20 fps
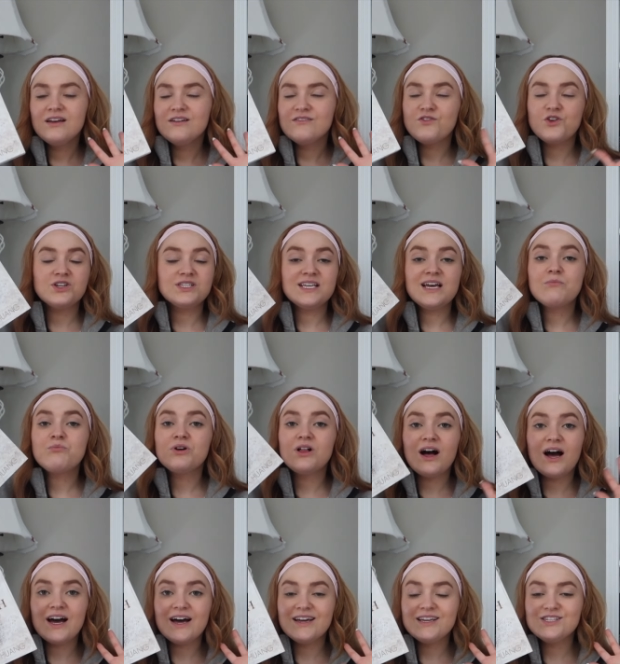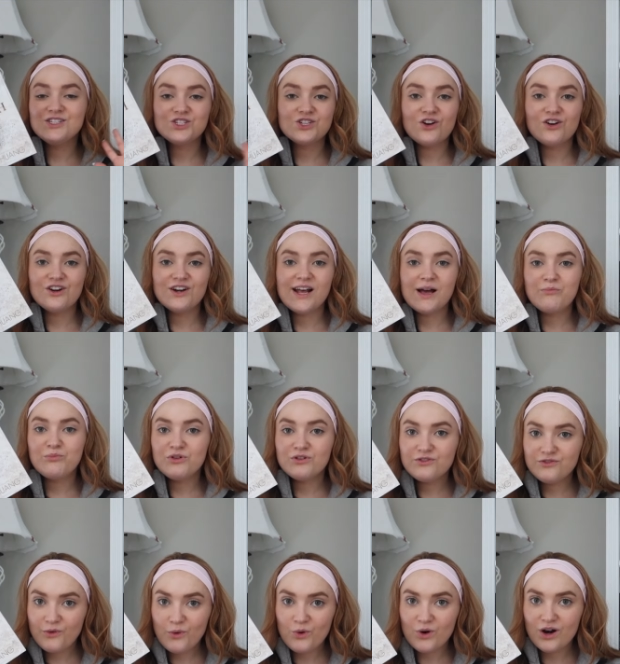For example, I started at
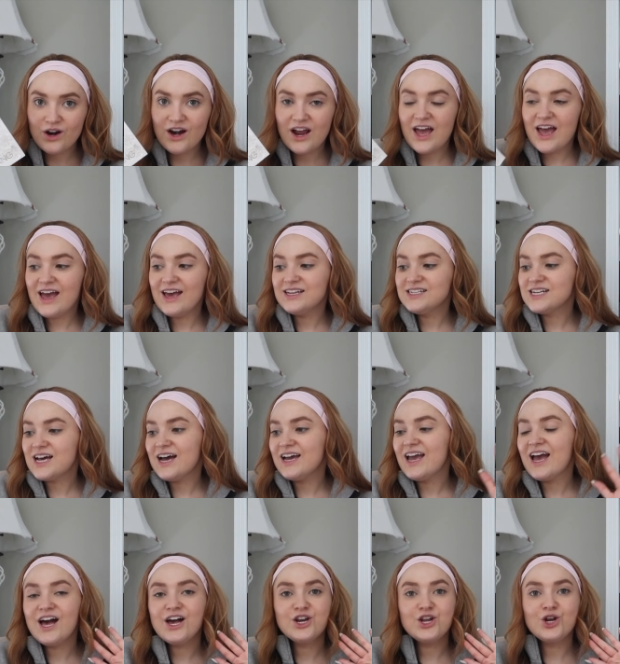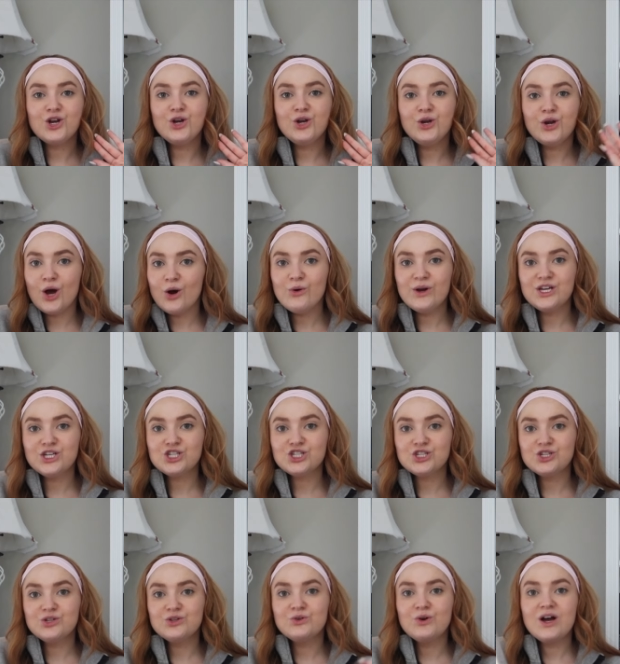book four and I had no
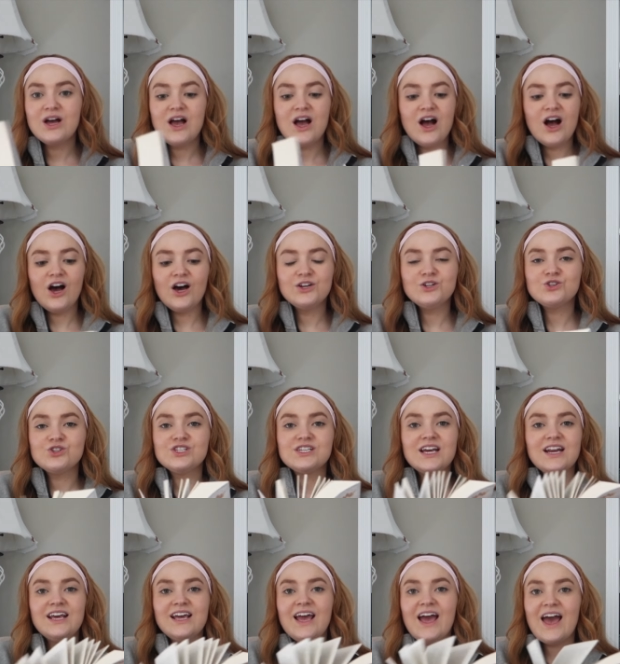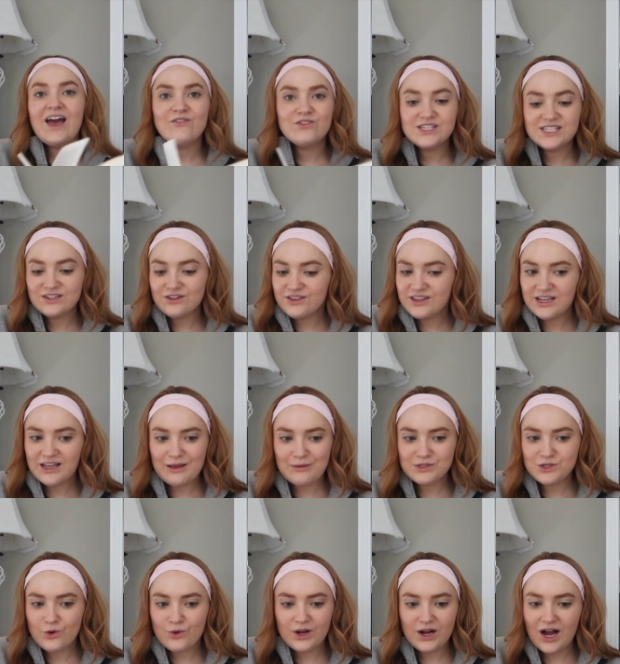issue understanding every single thing that
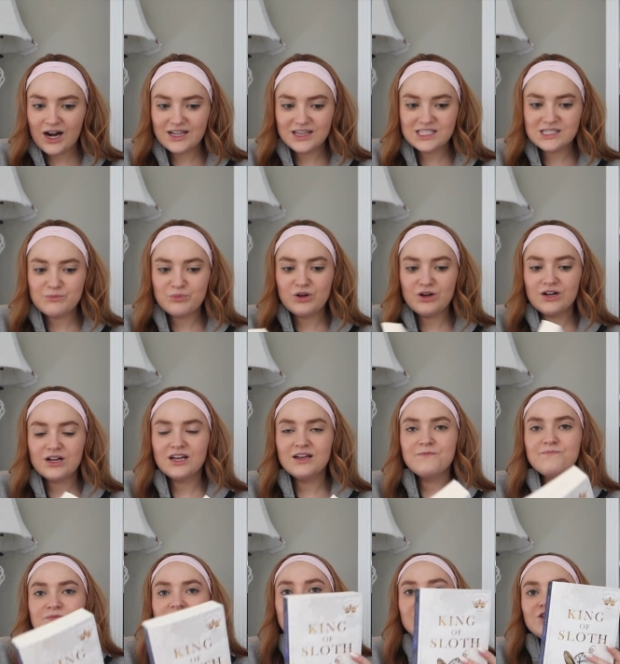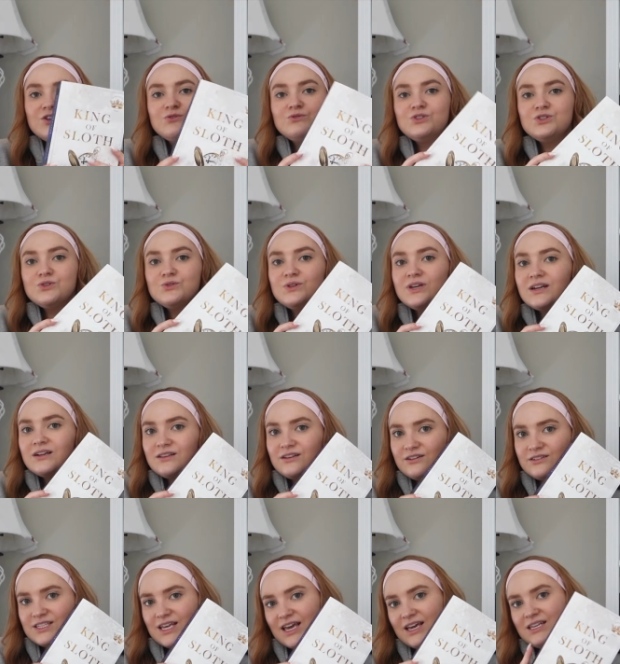was going on in this book. You do get a
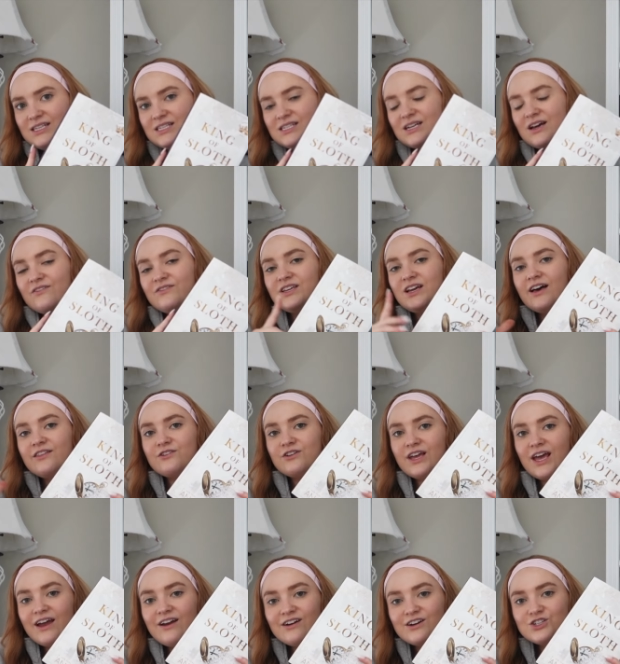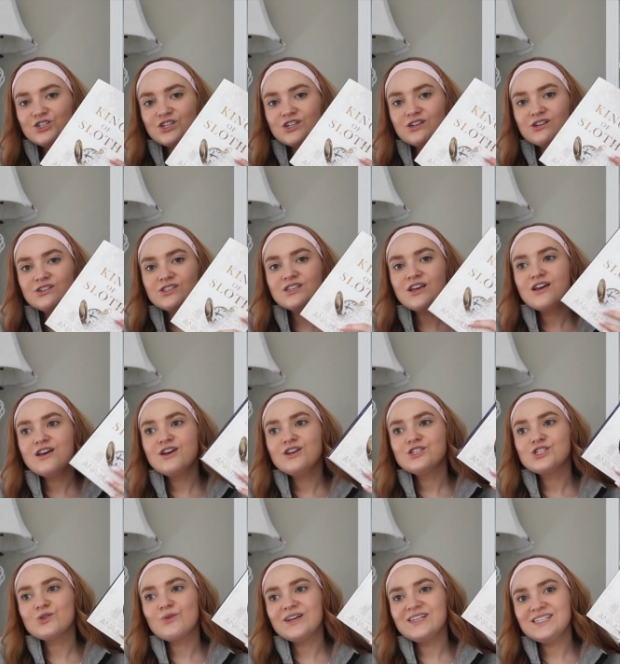little taste of the other characters,
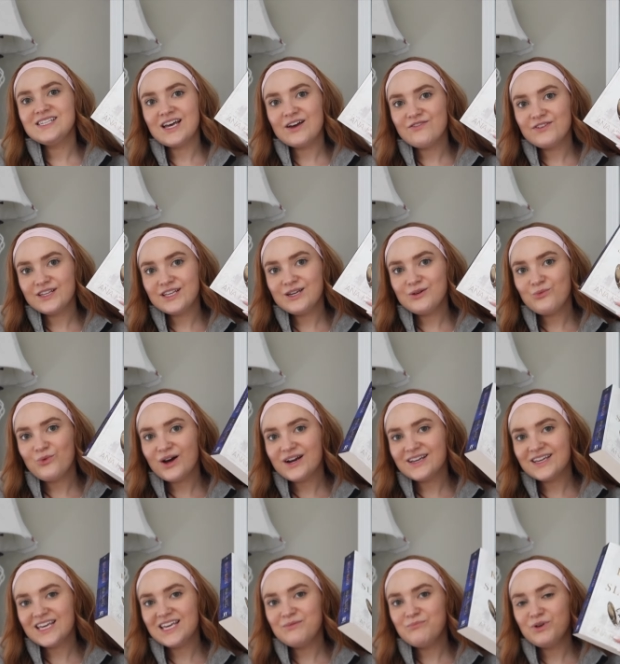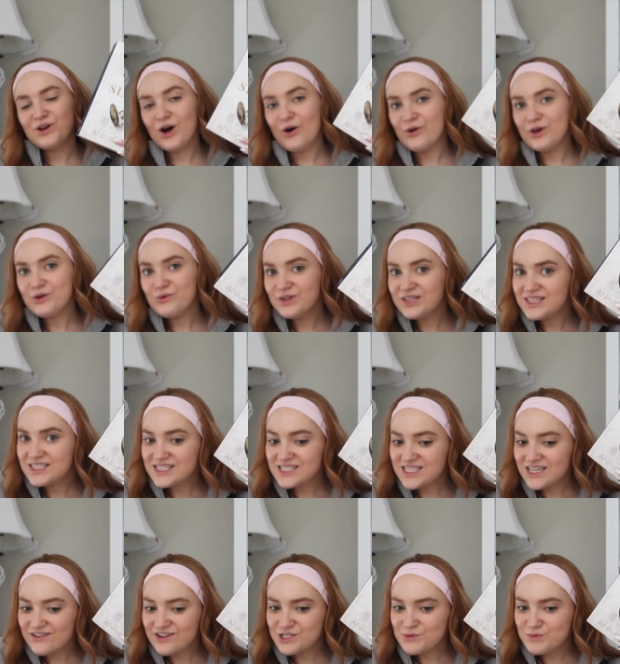so I definitely want to keep going with this
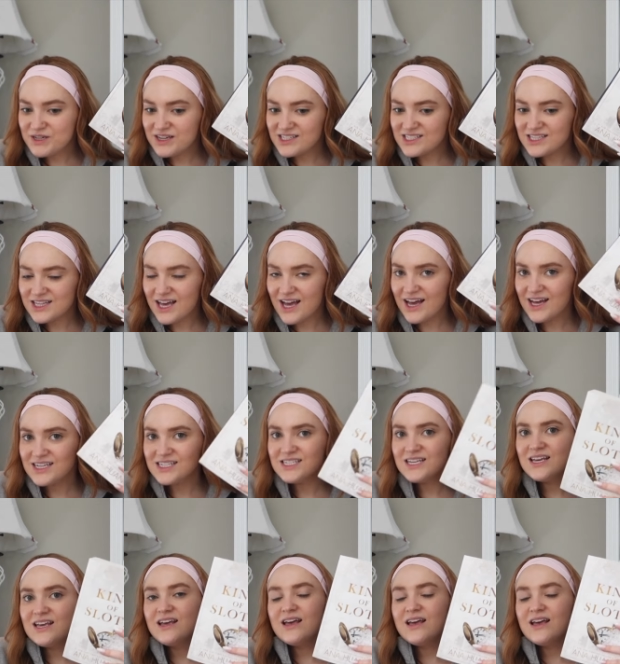series because of that.